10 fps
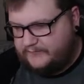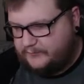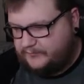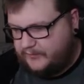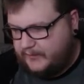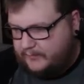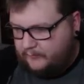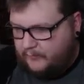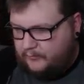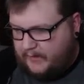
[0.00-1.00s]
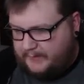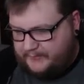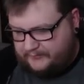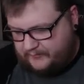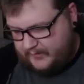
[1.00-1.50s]
single strike and one
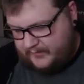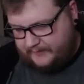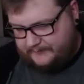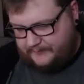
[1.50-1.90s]
rapid strike.